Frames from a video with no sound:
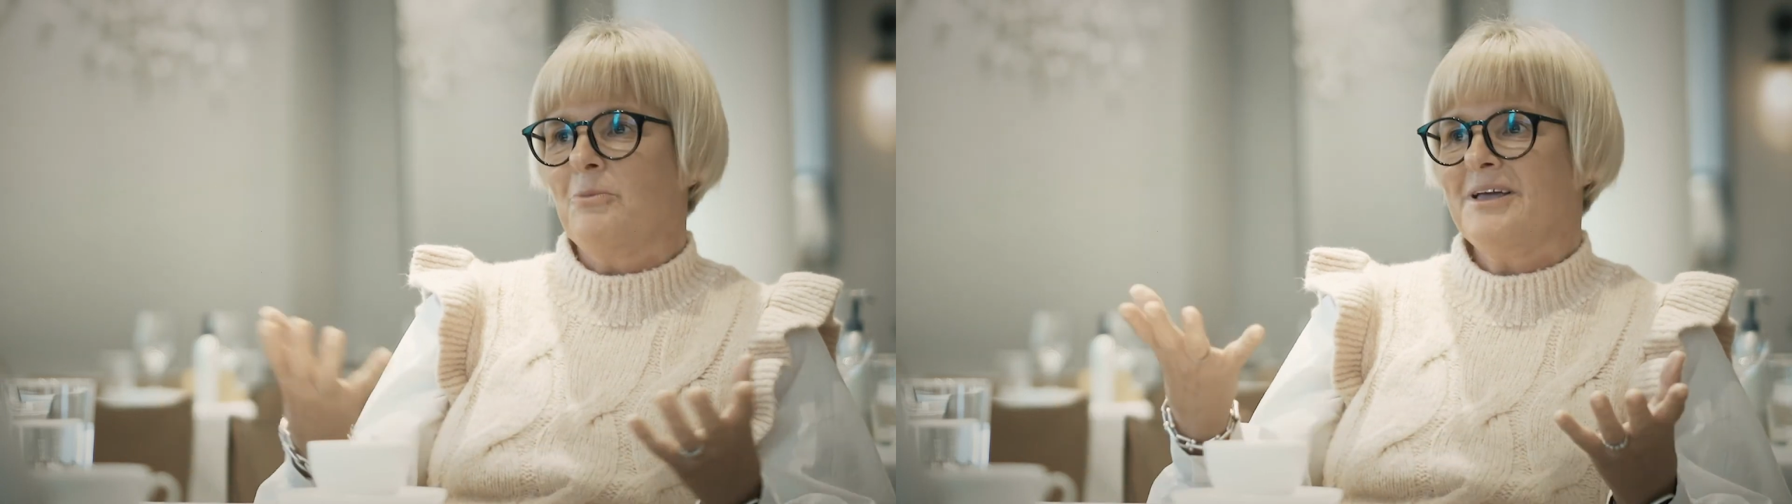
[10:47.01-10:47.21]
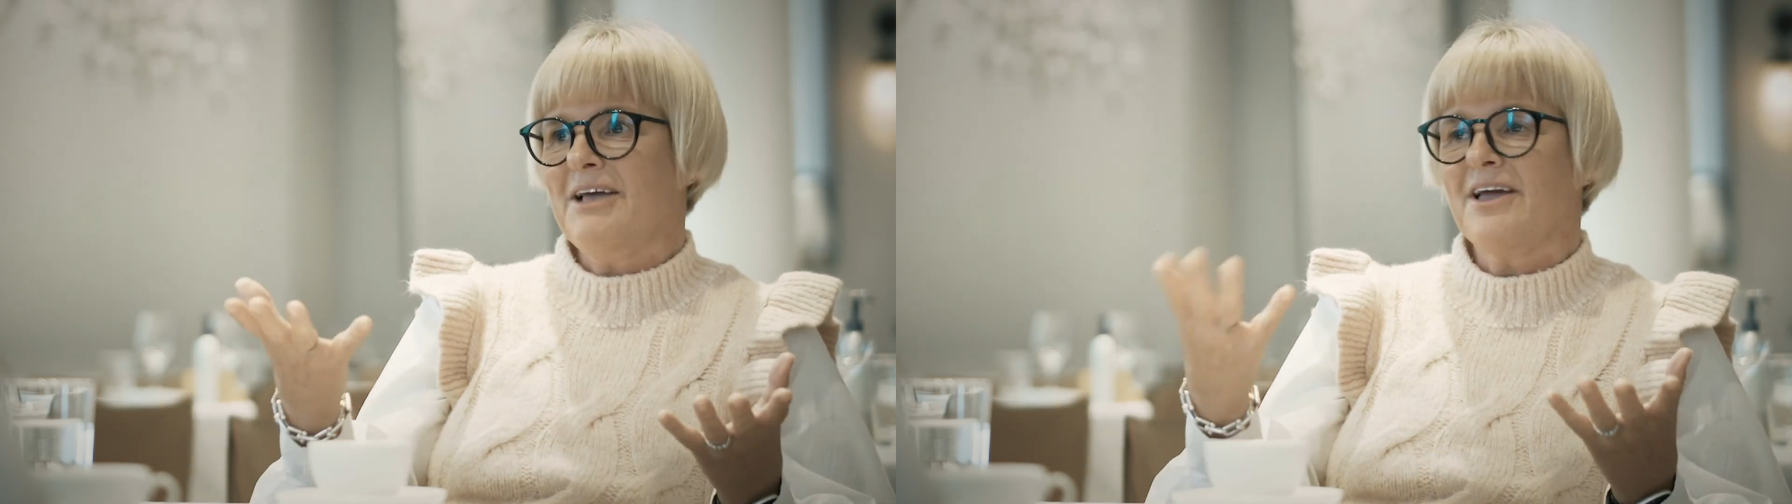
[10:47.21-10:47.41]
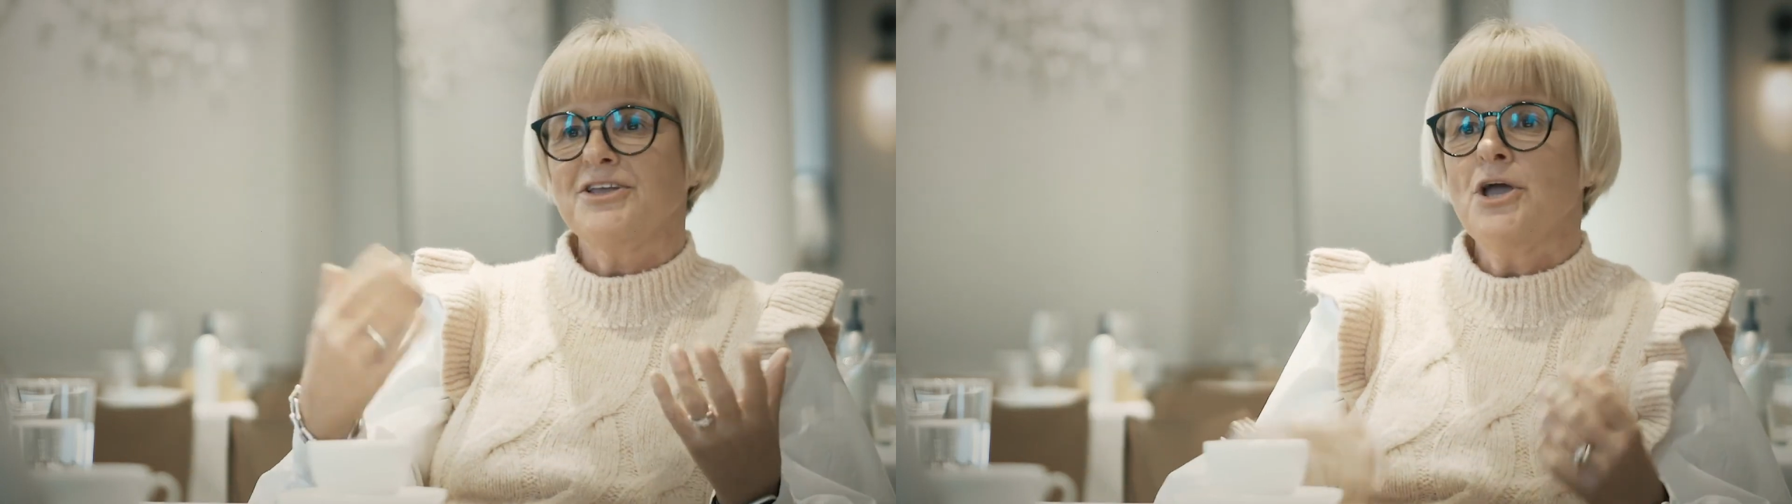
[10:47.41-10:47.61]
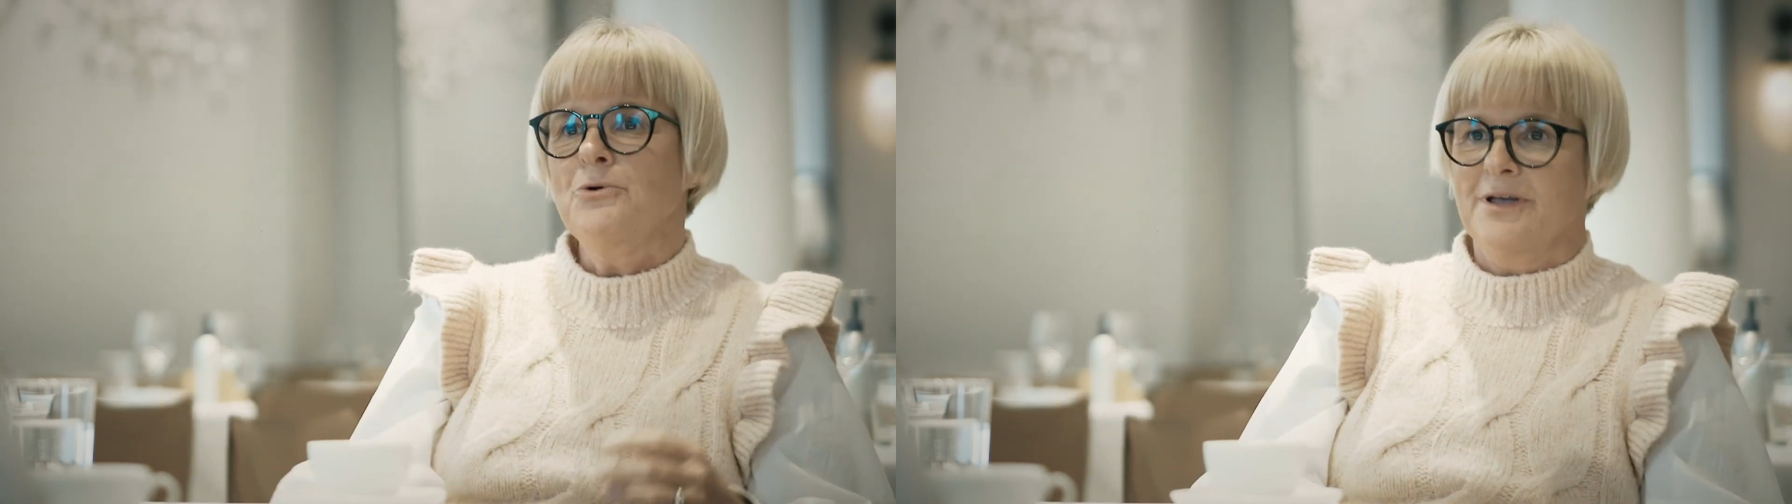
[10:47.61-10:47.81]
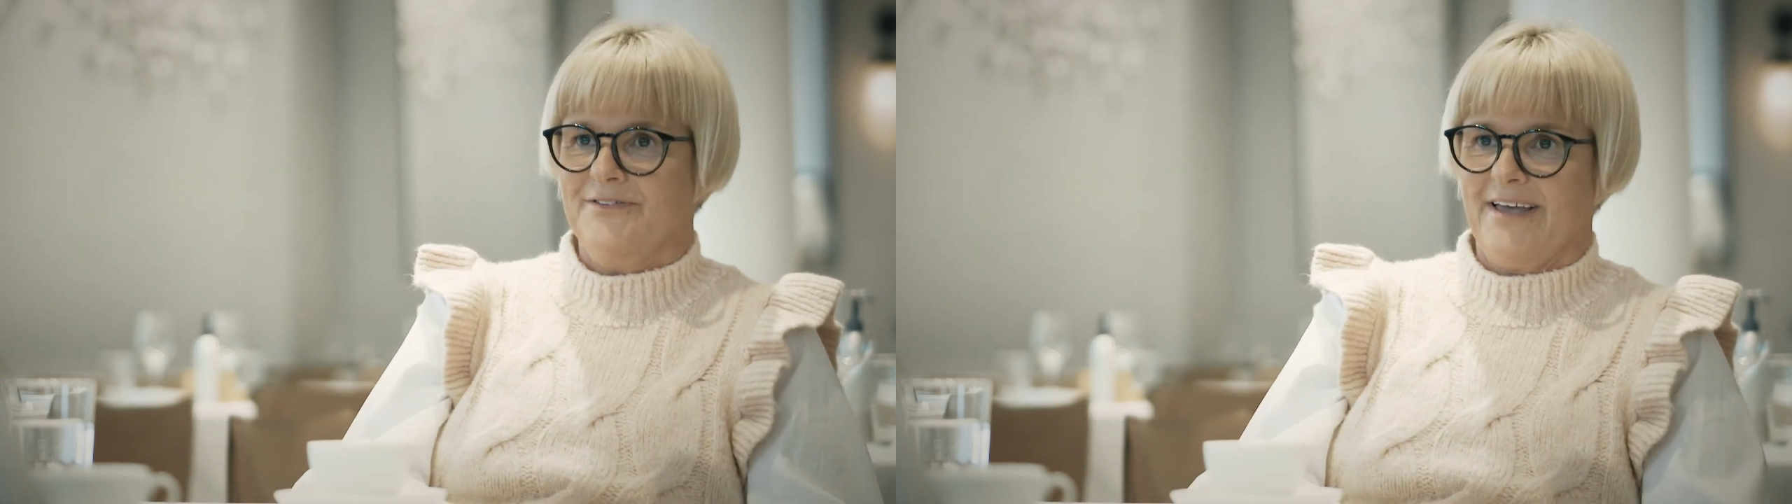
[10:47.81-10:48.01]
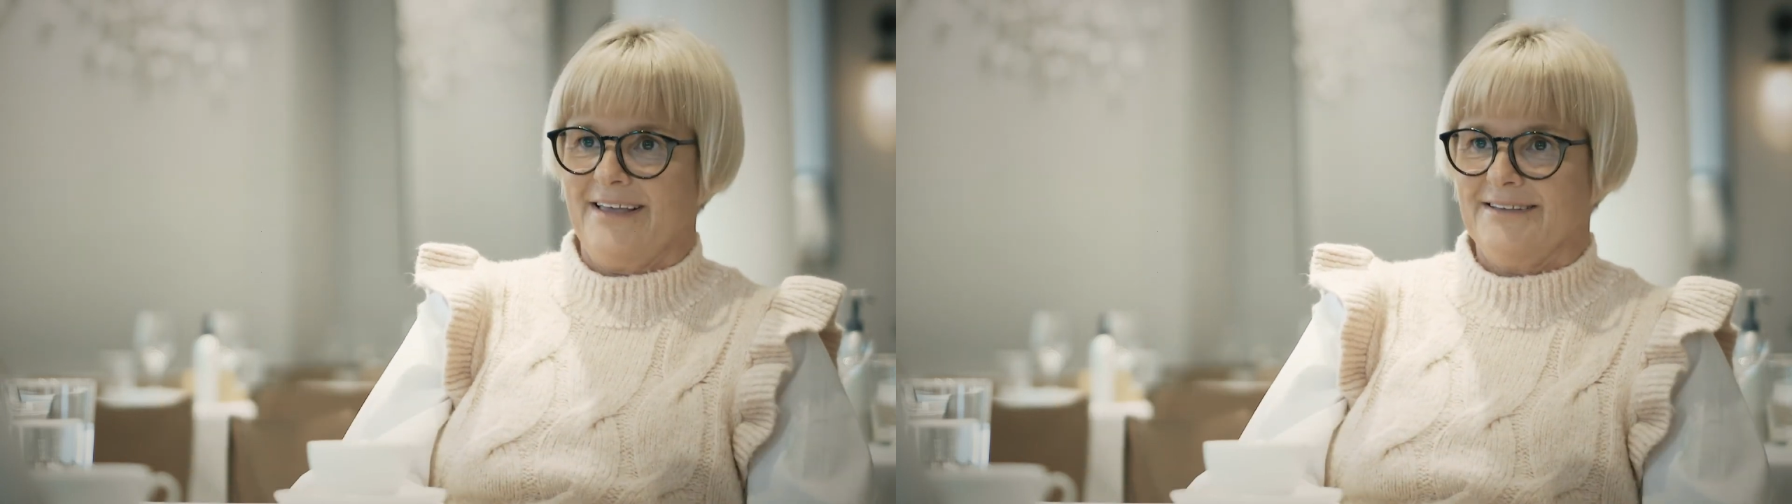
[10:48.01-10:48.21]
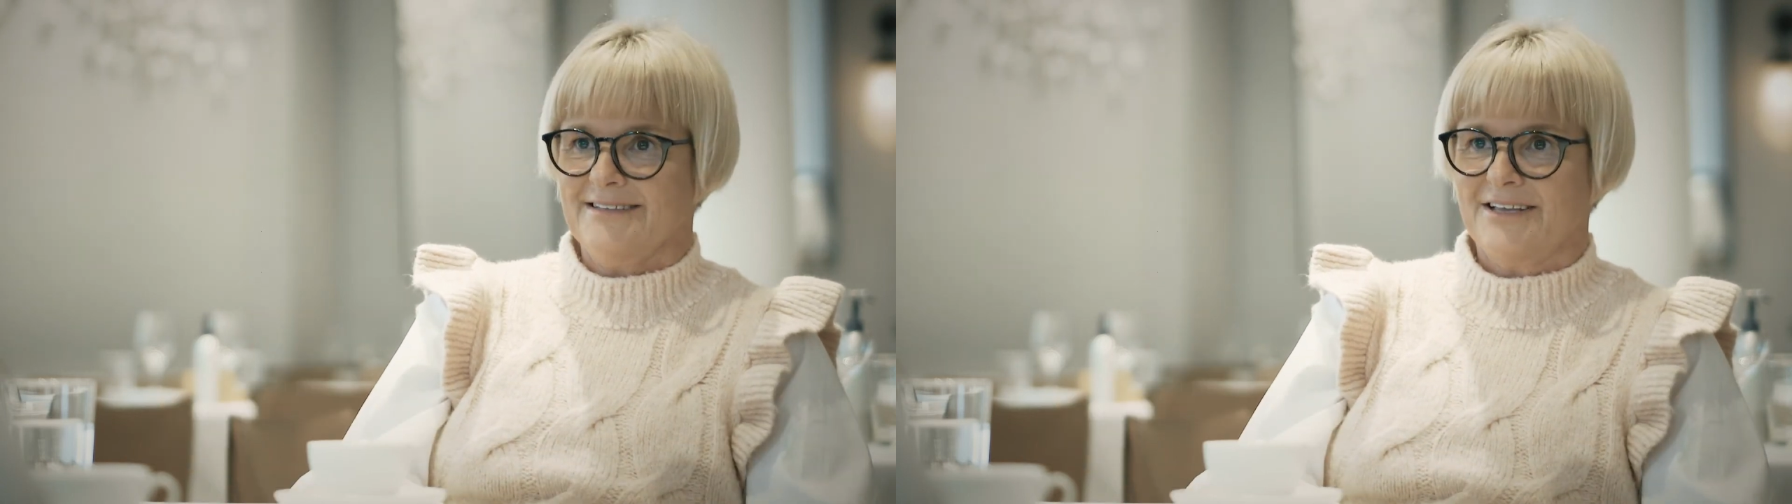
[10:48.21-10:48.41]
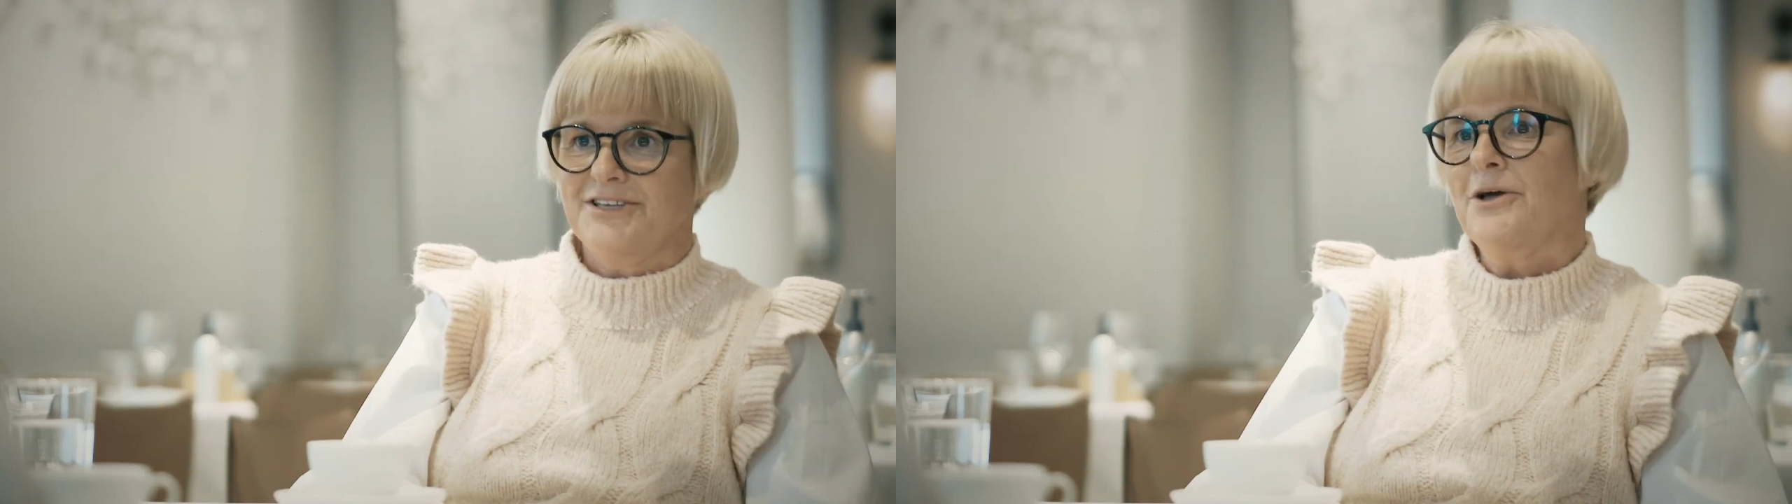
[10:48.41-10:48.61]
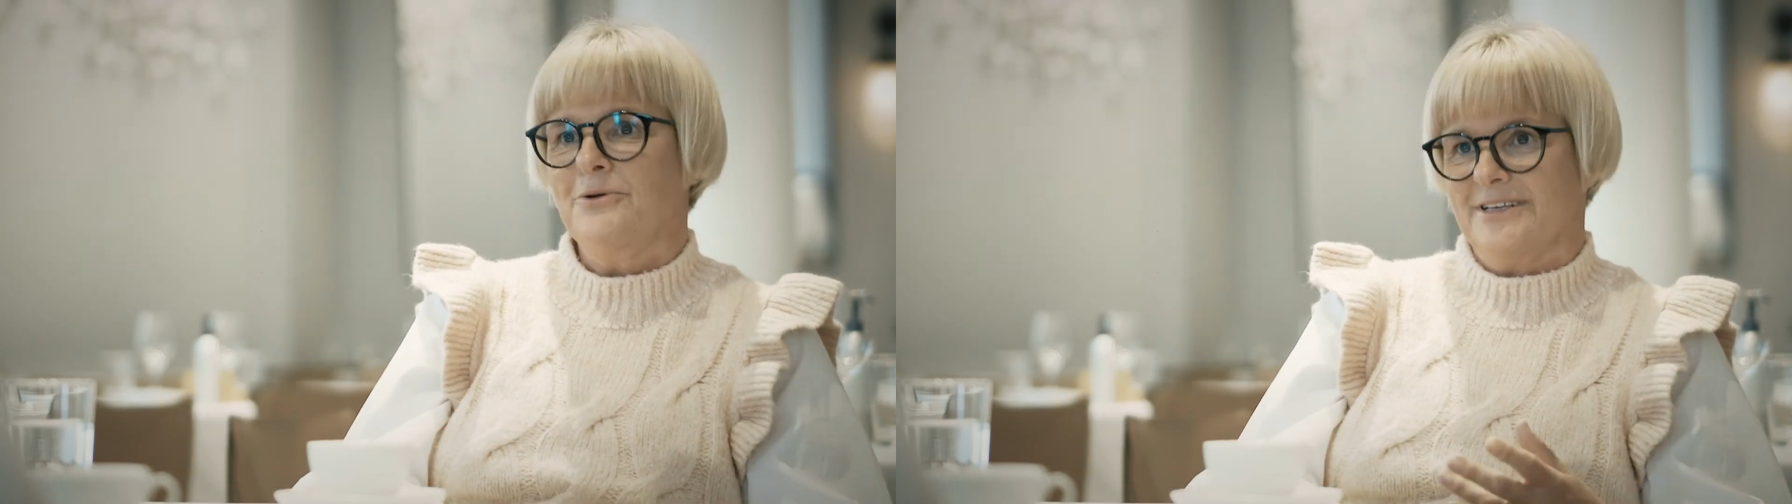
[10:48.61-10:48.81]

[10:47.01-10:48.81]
we have like yoga days, like a yoga